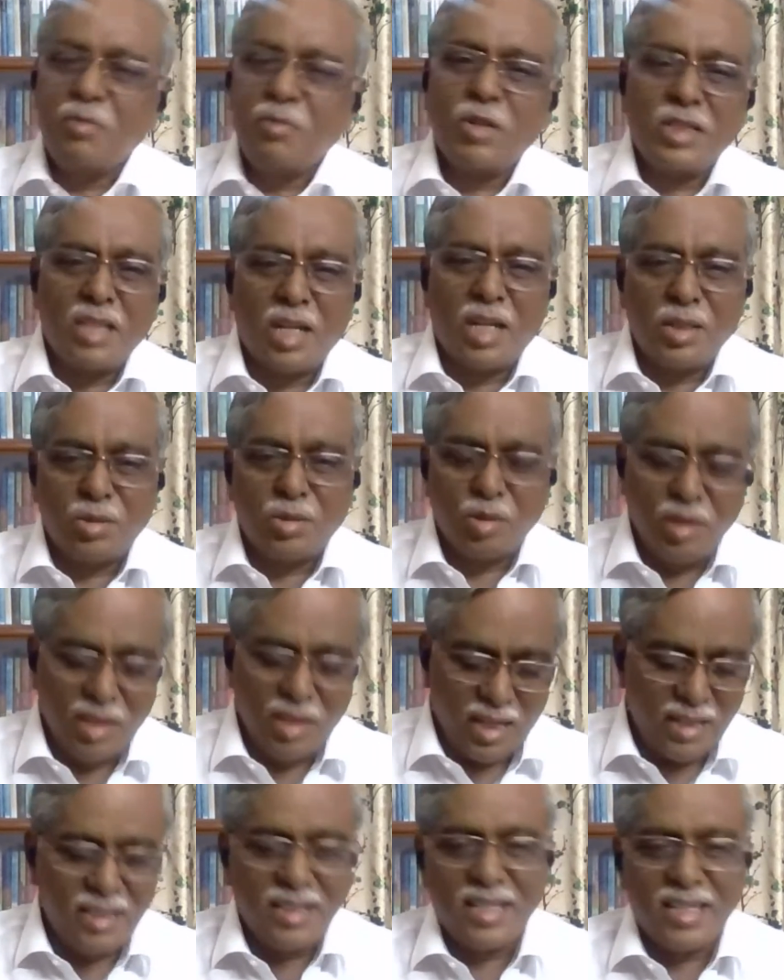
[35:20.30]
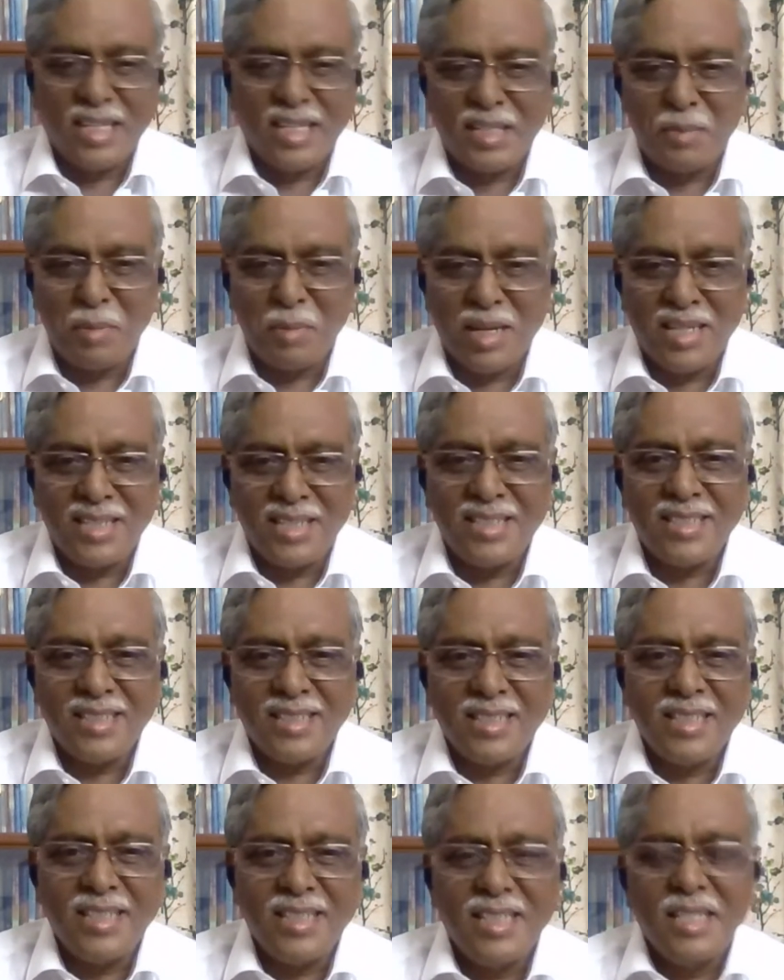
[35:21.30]
It was also an anti-caste marriage.
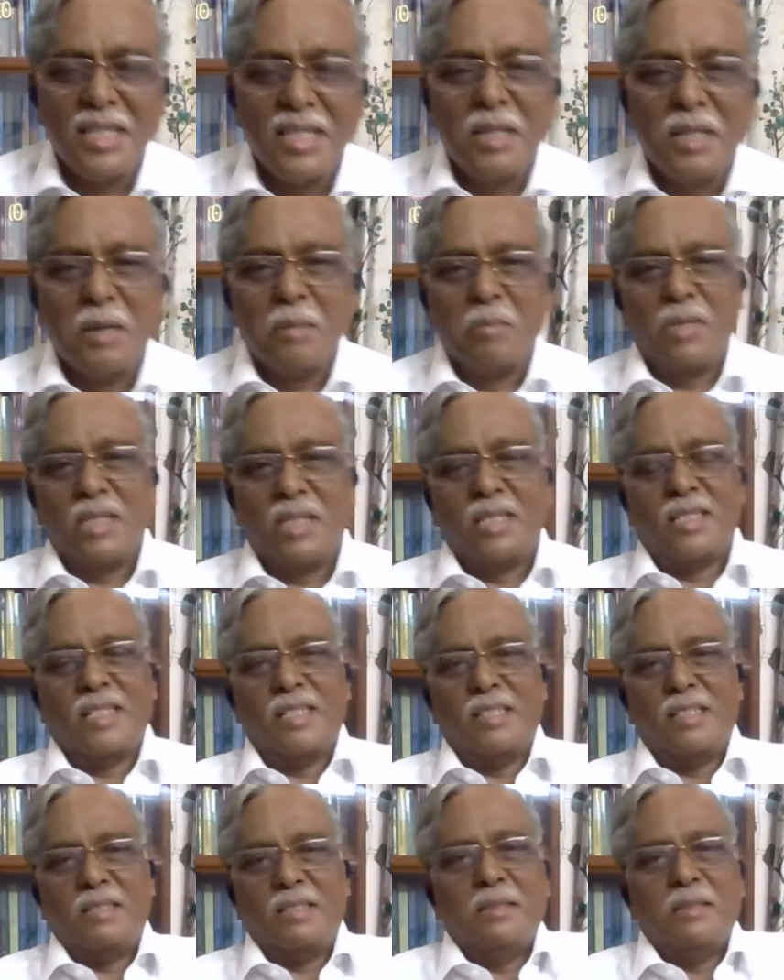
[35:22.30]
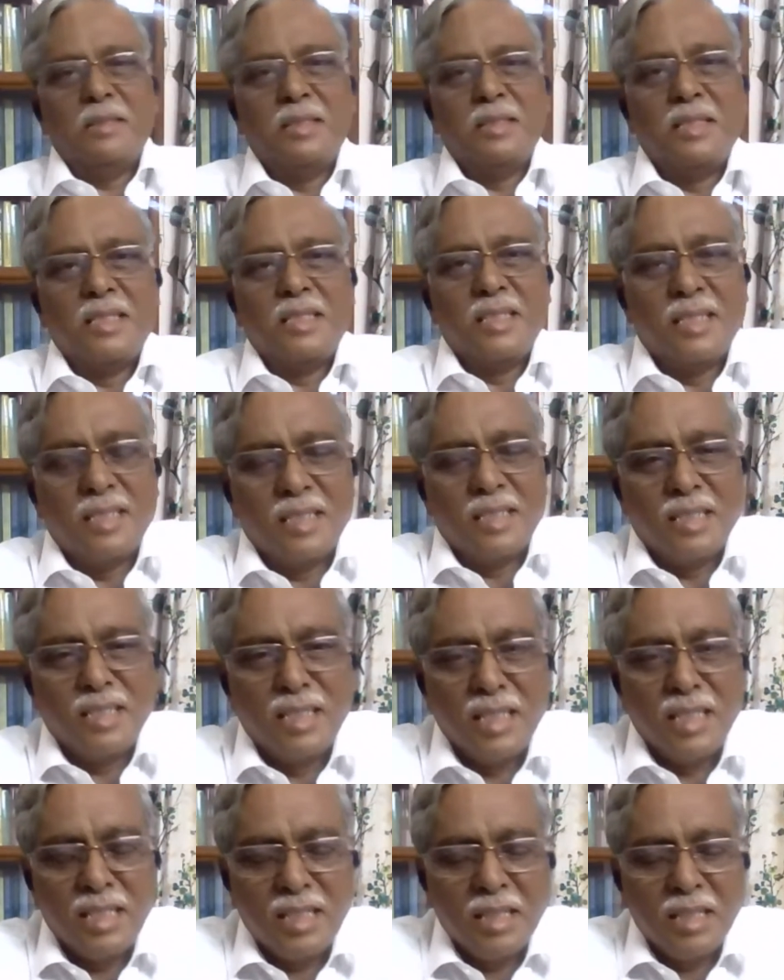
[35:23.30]
But
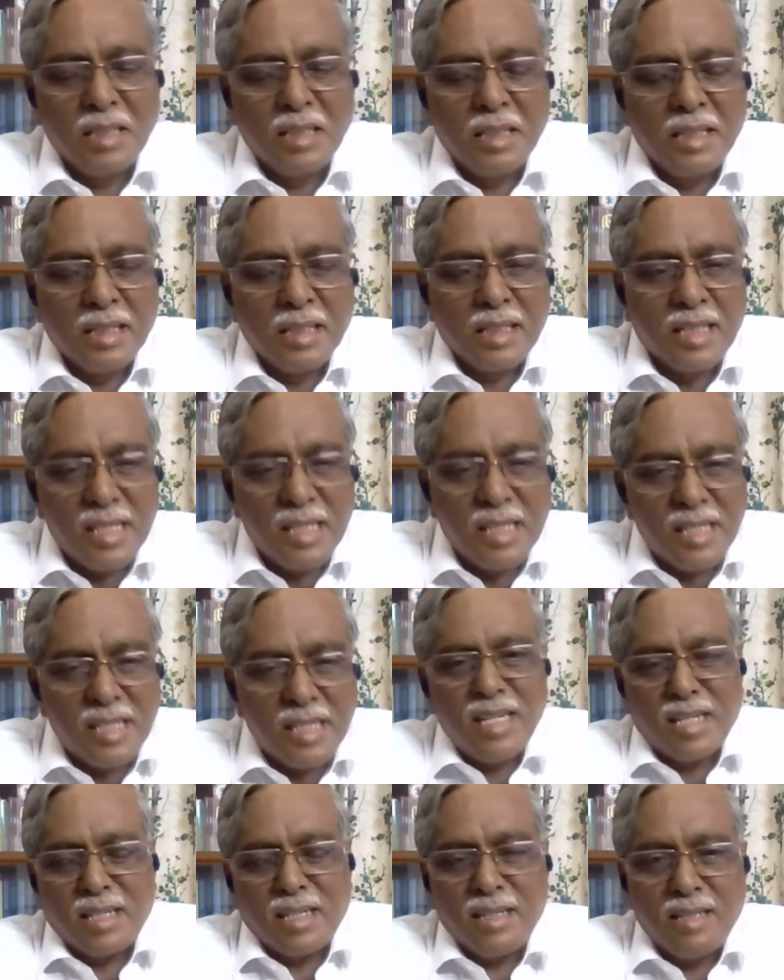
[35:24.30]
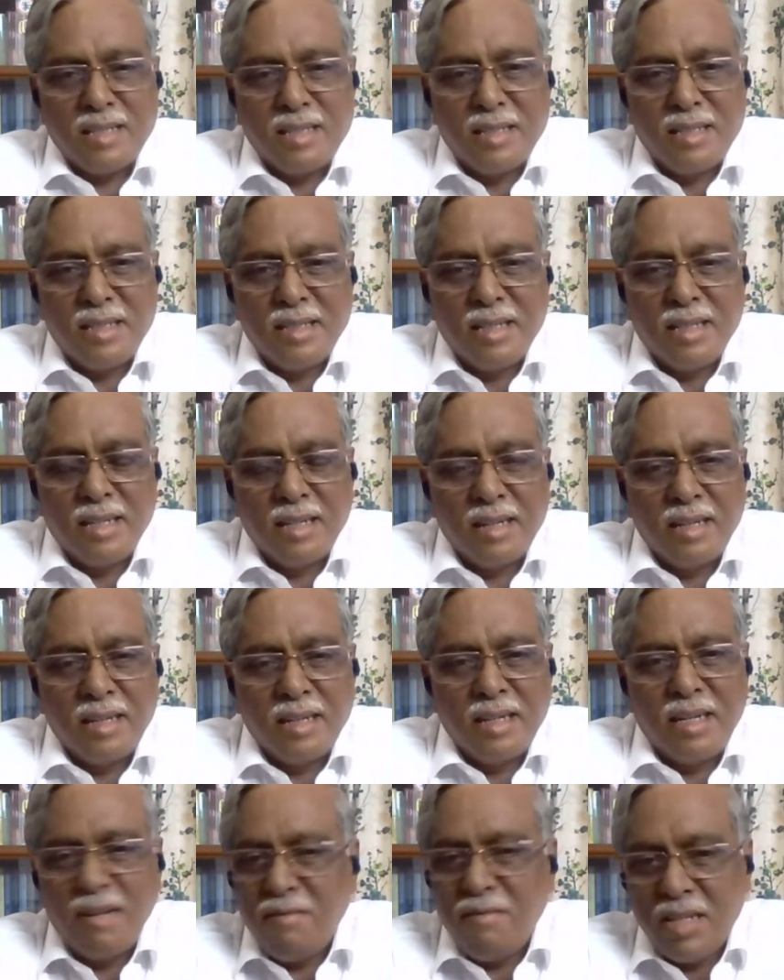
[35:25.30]
Krishnan
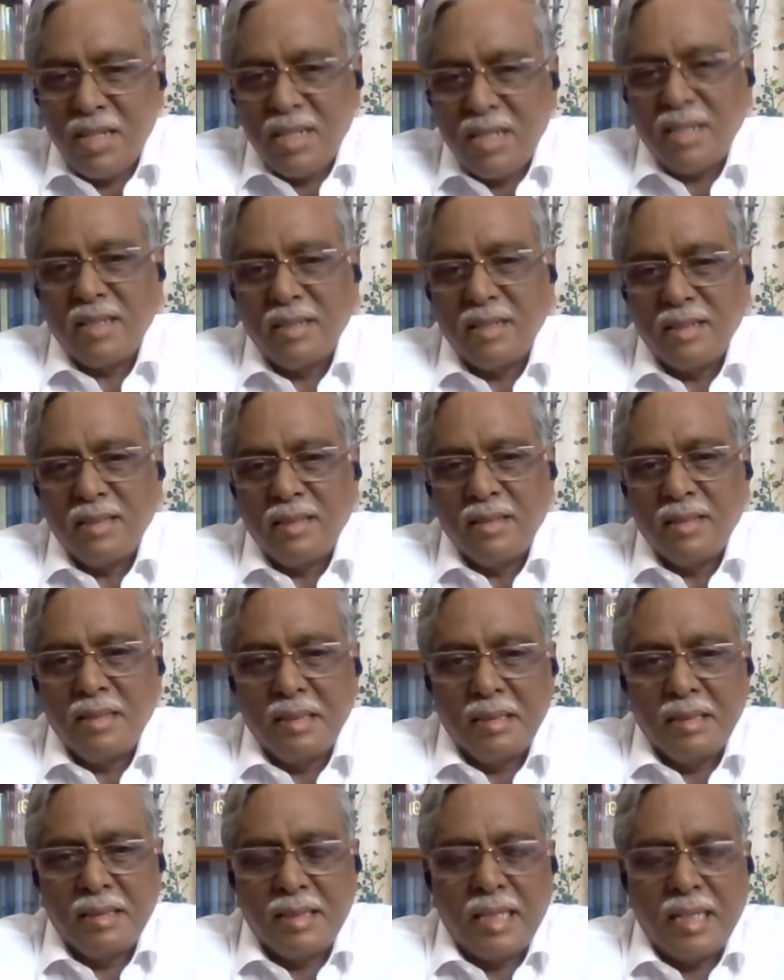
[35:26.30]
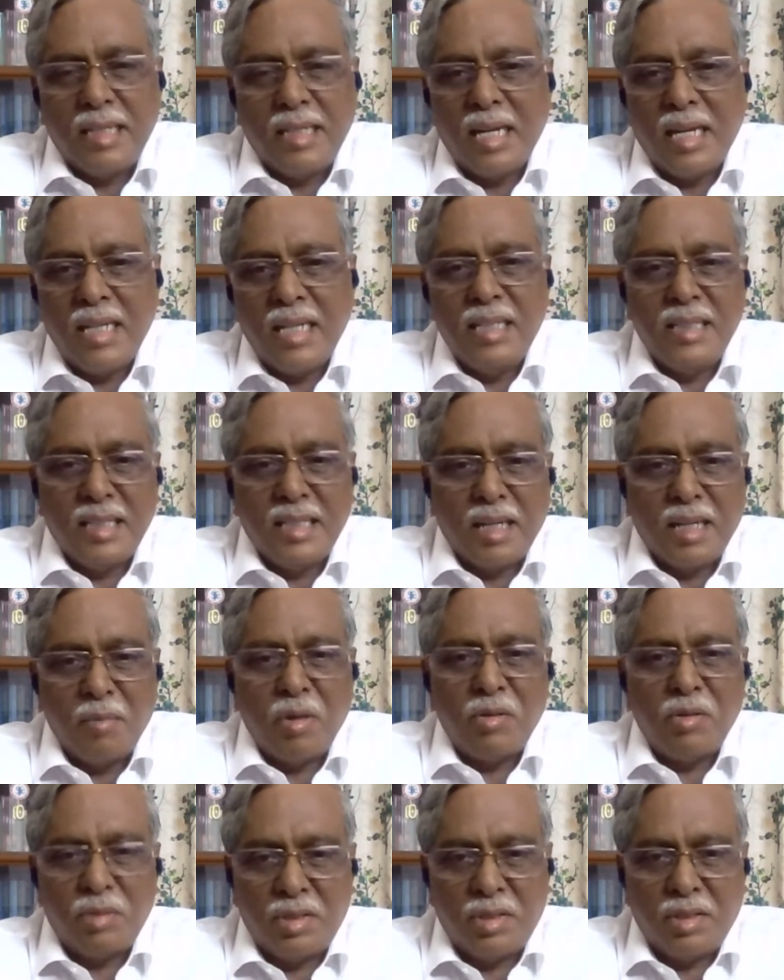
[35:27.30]
never said anything
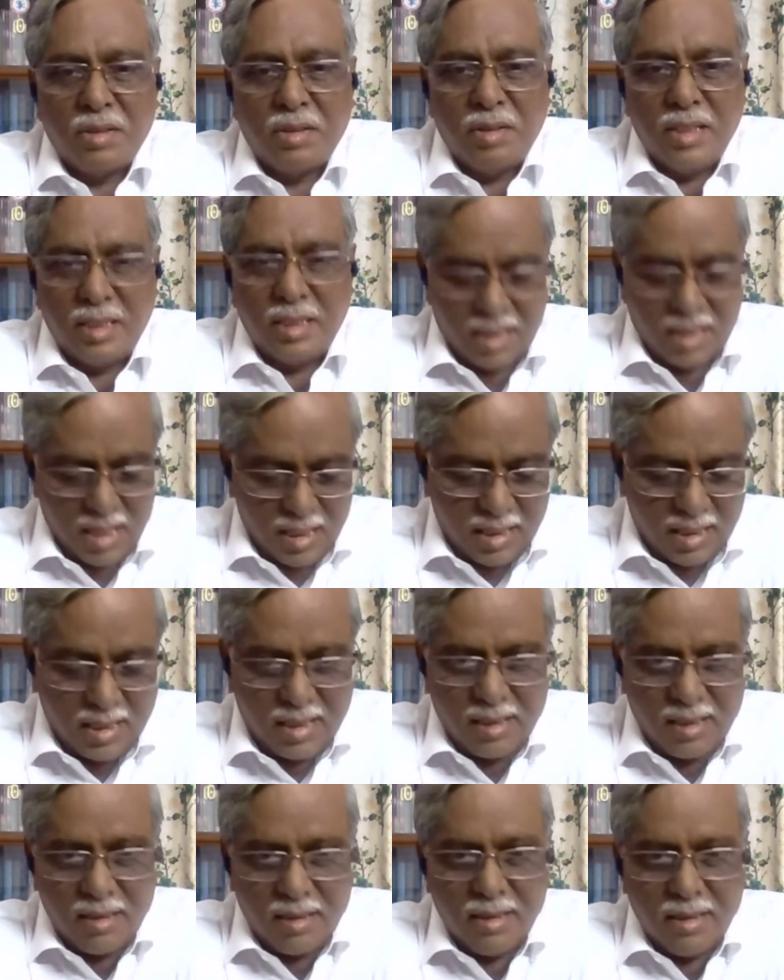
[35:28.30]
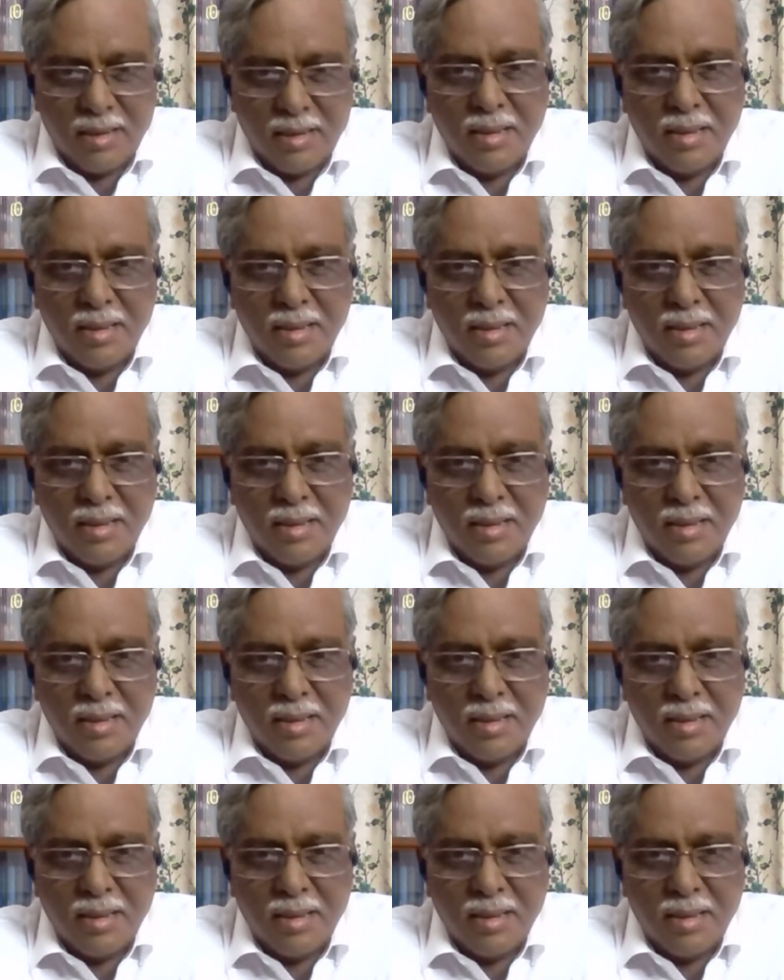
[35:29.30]
about his caste.